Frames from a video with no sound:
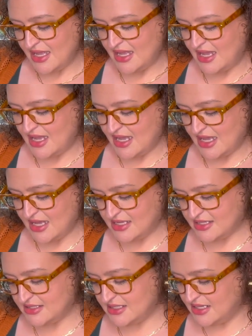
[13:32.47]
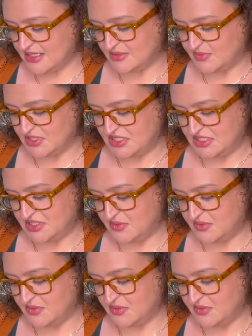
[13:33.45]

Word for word: and it is